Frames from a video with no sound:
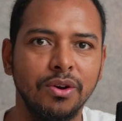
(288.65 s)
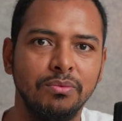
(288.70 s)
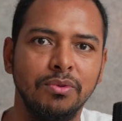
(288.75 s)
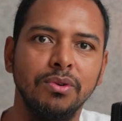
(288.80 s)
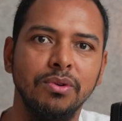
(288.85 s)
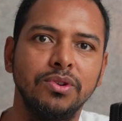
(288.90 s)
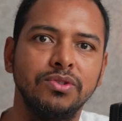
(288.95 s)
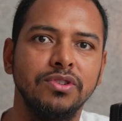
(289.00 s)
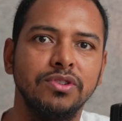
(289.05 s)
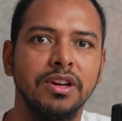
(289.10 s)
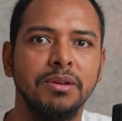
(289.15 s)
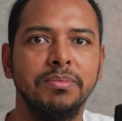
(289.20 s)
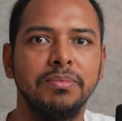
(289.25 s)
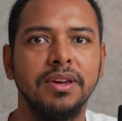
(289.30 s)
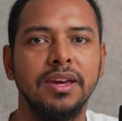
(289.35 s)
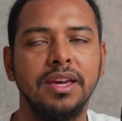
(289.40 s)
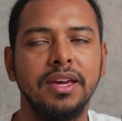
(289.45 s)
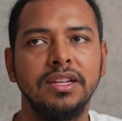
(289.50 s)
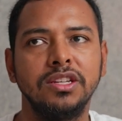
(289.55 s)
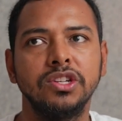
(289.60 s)
road trip
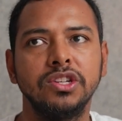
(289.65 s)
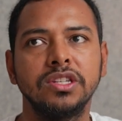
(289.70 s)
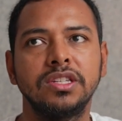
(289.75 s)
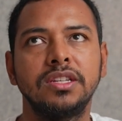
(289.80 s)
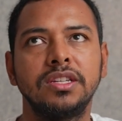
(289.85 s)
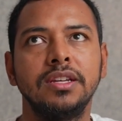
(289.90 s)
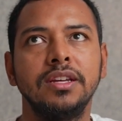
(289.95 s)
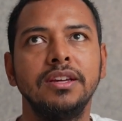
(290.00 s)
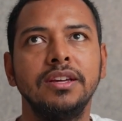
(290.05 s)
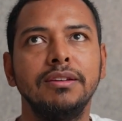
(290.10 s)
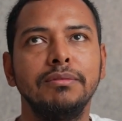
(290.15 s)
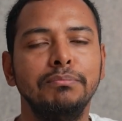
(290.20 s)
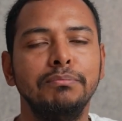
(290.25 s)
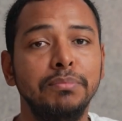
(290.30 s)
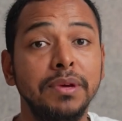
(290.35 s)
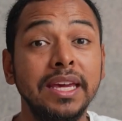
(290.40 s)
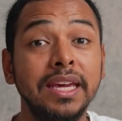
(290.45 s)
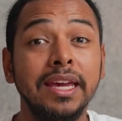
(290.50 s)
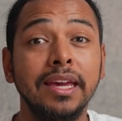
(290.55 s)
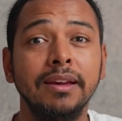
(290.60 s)
and just
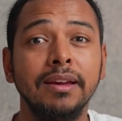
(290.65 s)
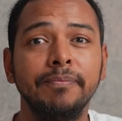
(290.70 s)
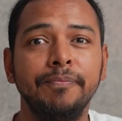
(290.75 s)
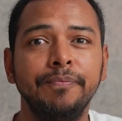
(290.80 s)
be.